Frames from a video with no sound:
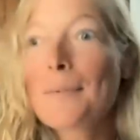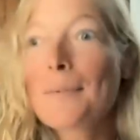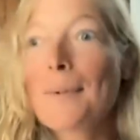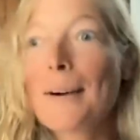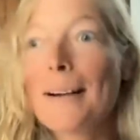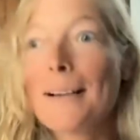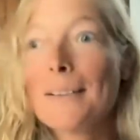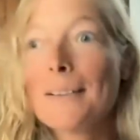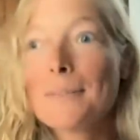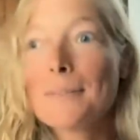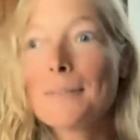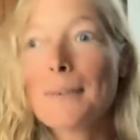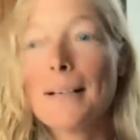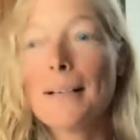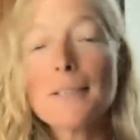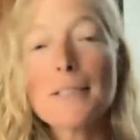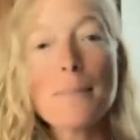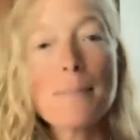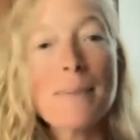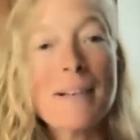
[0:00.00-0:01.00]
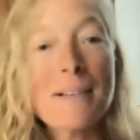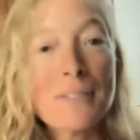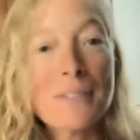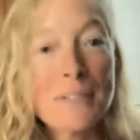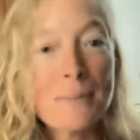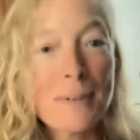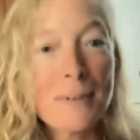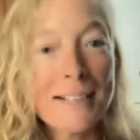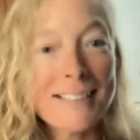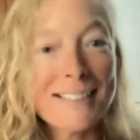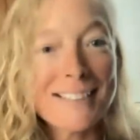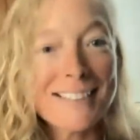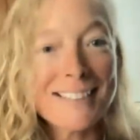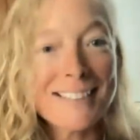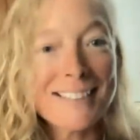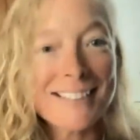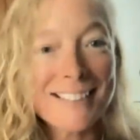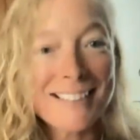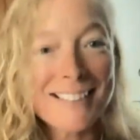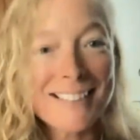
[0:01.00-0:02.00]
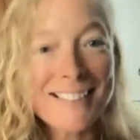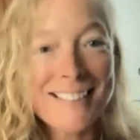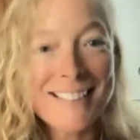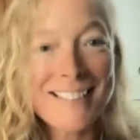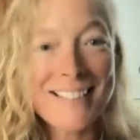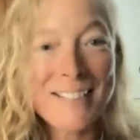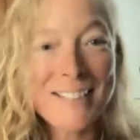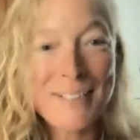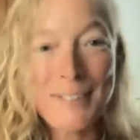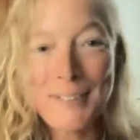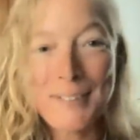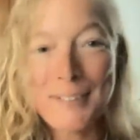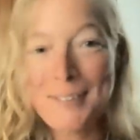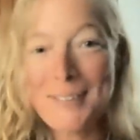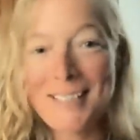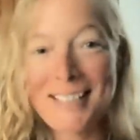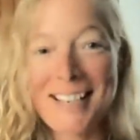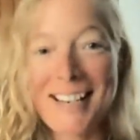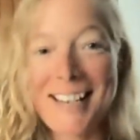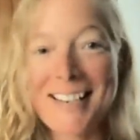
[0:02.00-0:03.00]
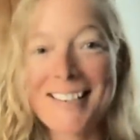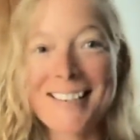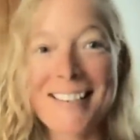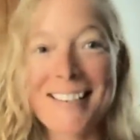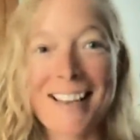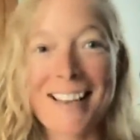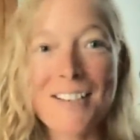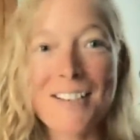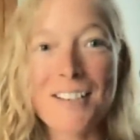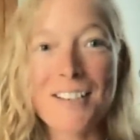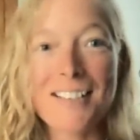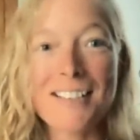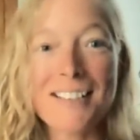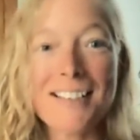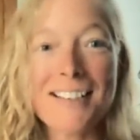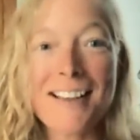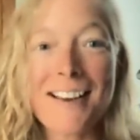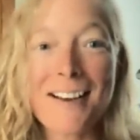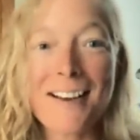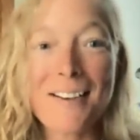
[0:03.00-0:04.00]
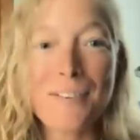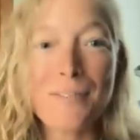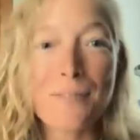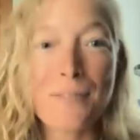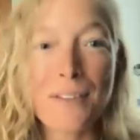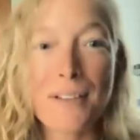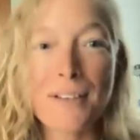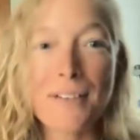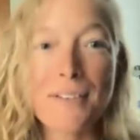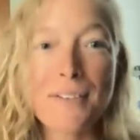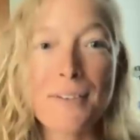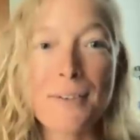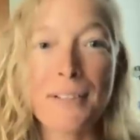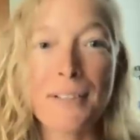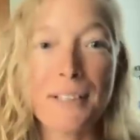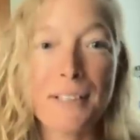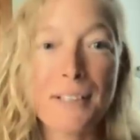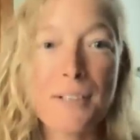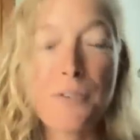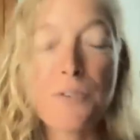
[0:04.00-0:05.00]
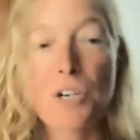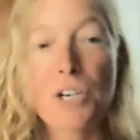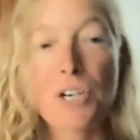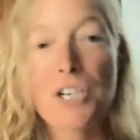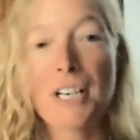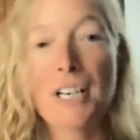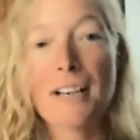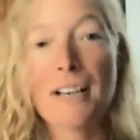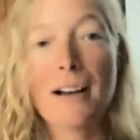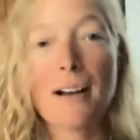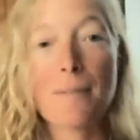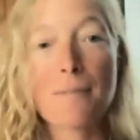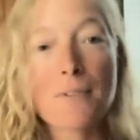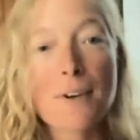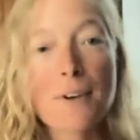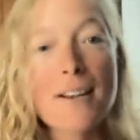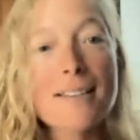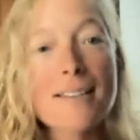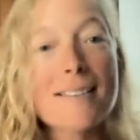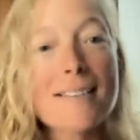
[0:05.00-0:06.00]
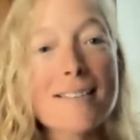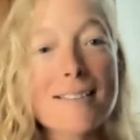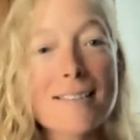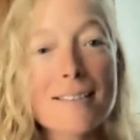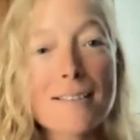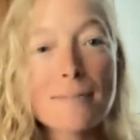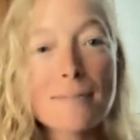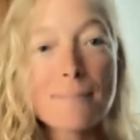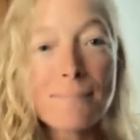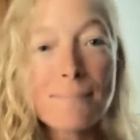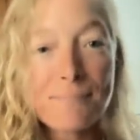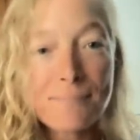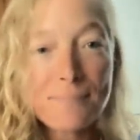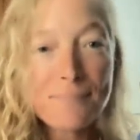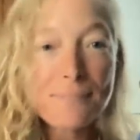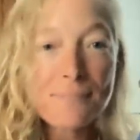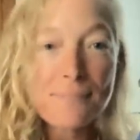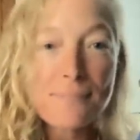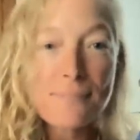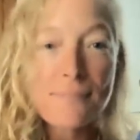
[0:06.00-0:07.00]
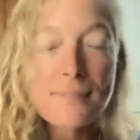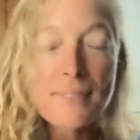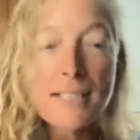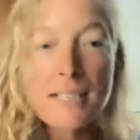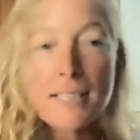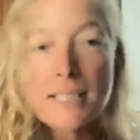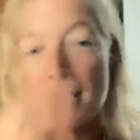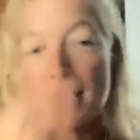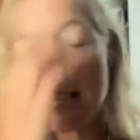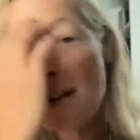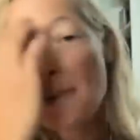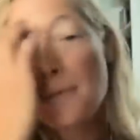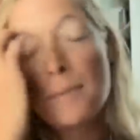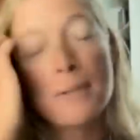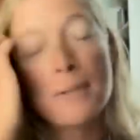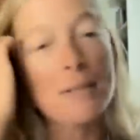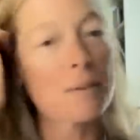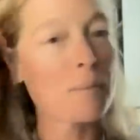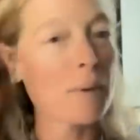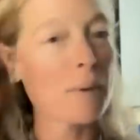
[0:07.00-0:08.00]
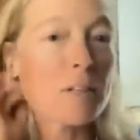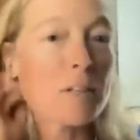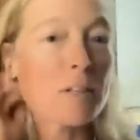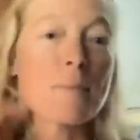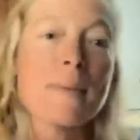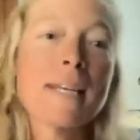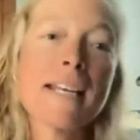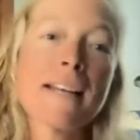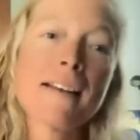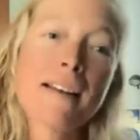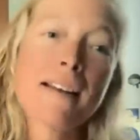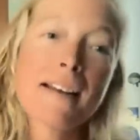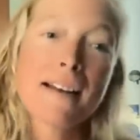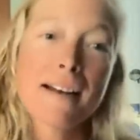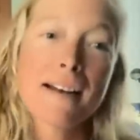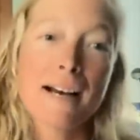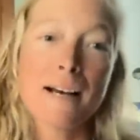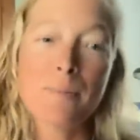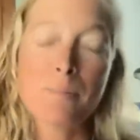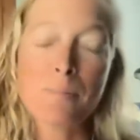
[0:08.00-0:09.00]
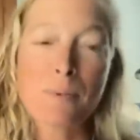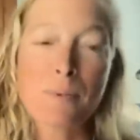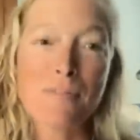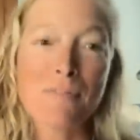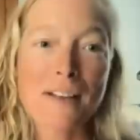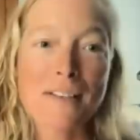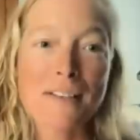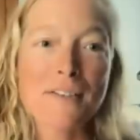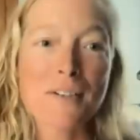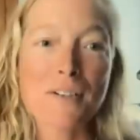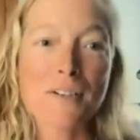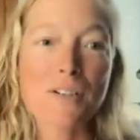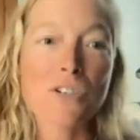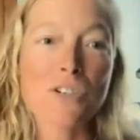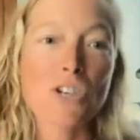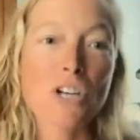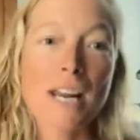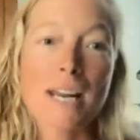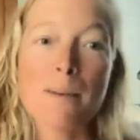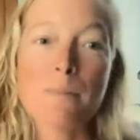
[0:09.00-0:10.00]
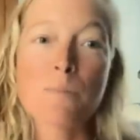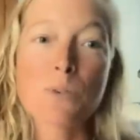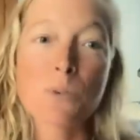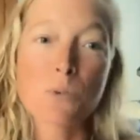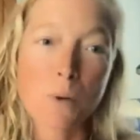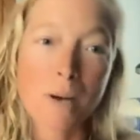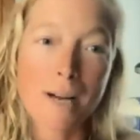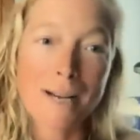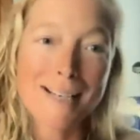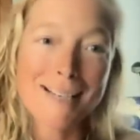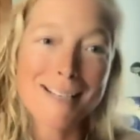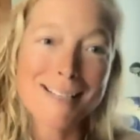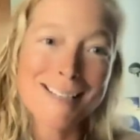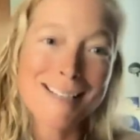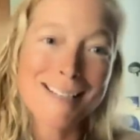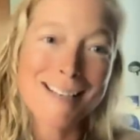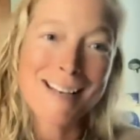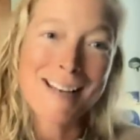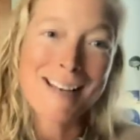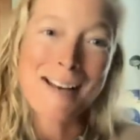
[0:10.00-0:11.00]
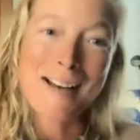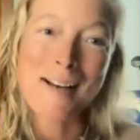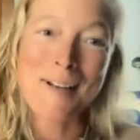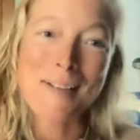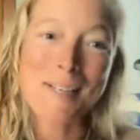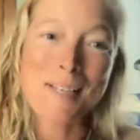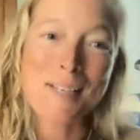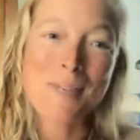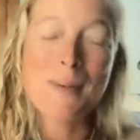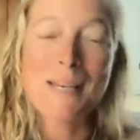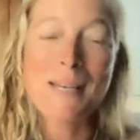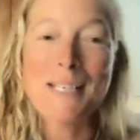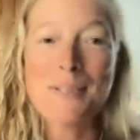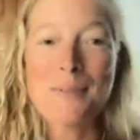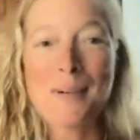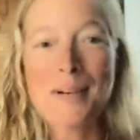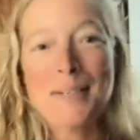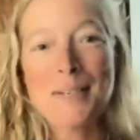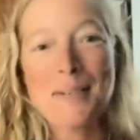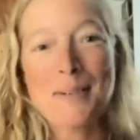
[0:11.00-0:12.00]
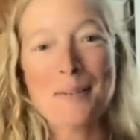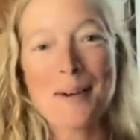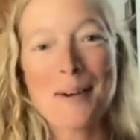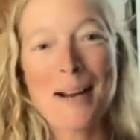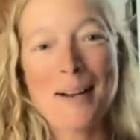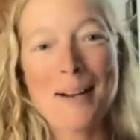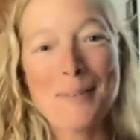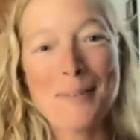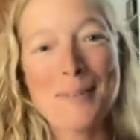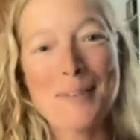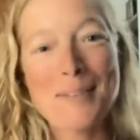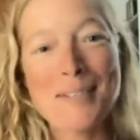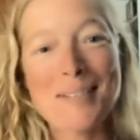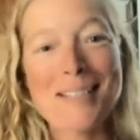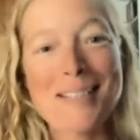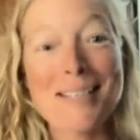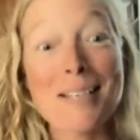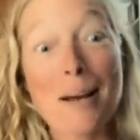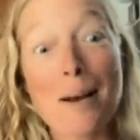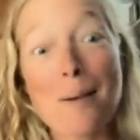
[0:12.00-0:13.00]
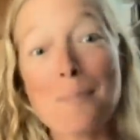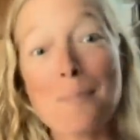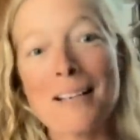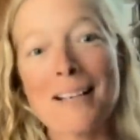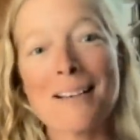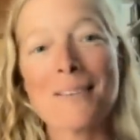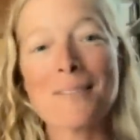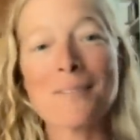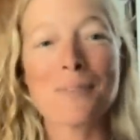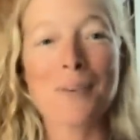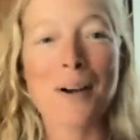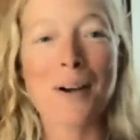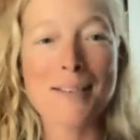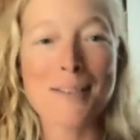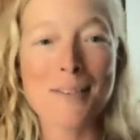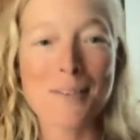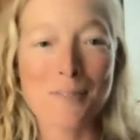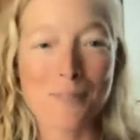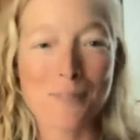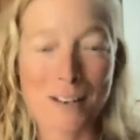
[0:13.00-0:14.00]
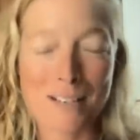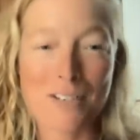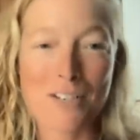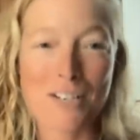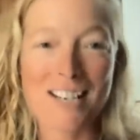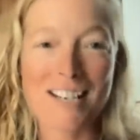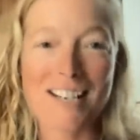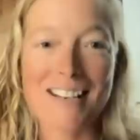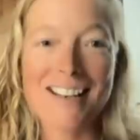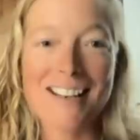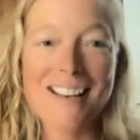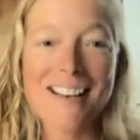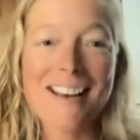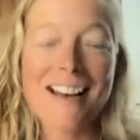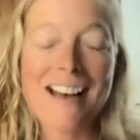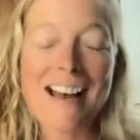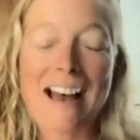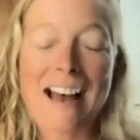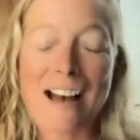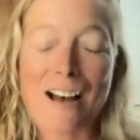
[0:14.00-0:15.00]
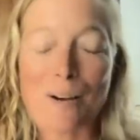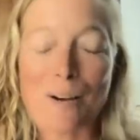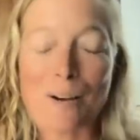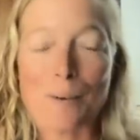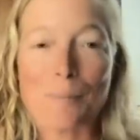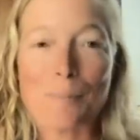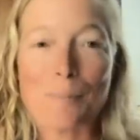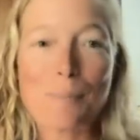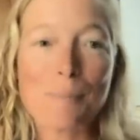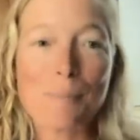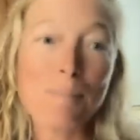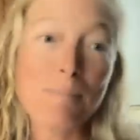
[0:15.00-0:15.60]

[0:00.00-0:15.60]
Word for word: Well, welcome everyone to today's session of the Soil and Nutrition Conference. Today we're welcoming um, Professor James White uh, to speak to us around the topic of rhizophagy, how